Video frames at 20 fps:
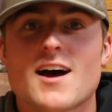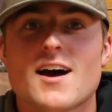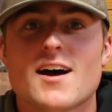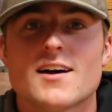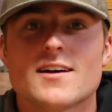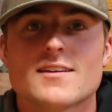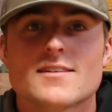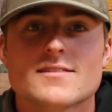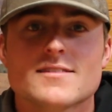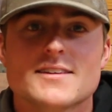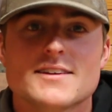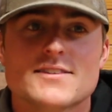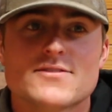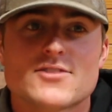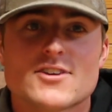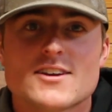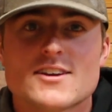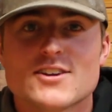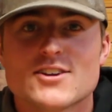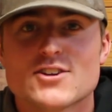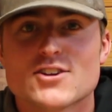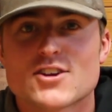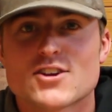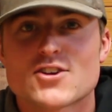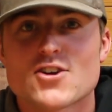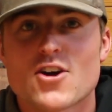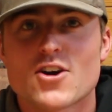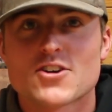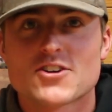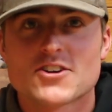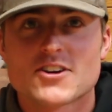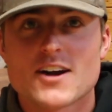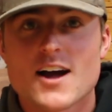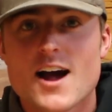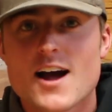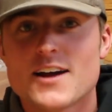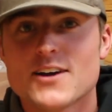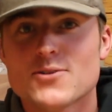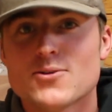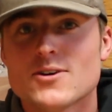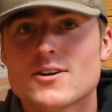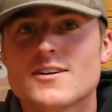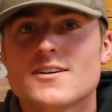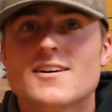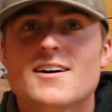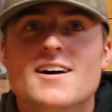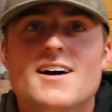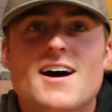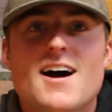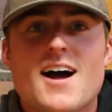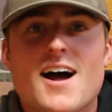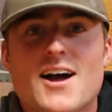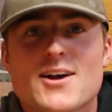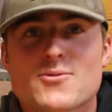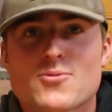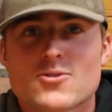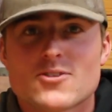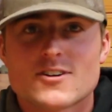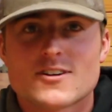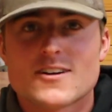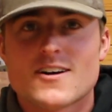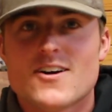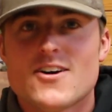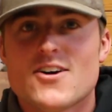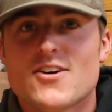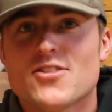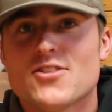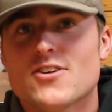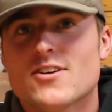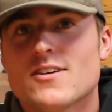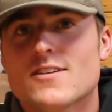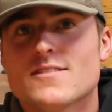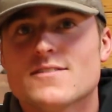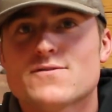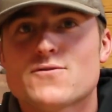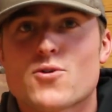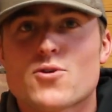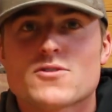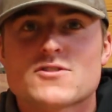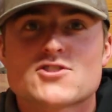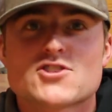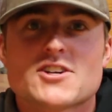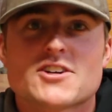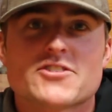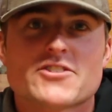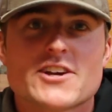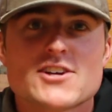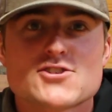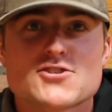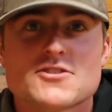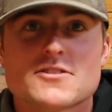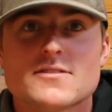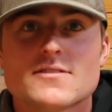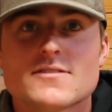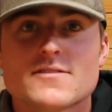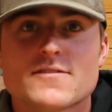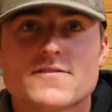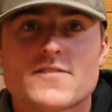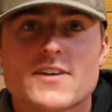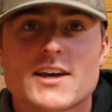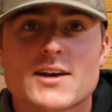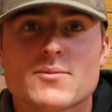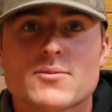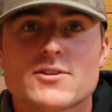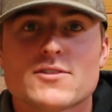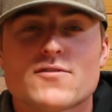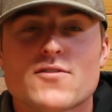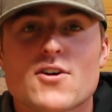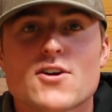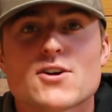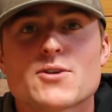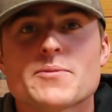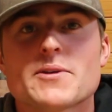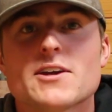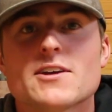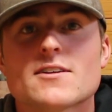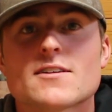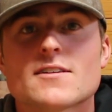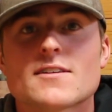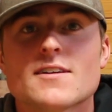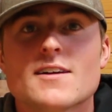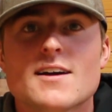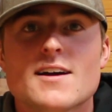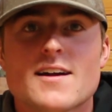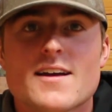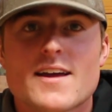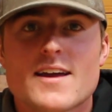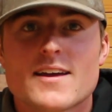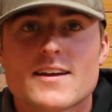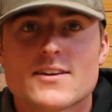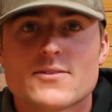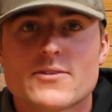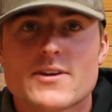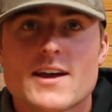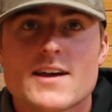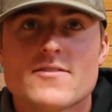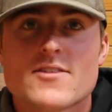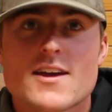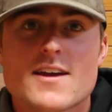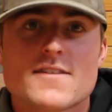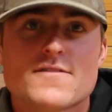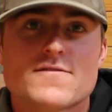I live in Garner, Iowa. I work on the 4th generation family farm here, and we have a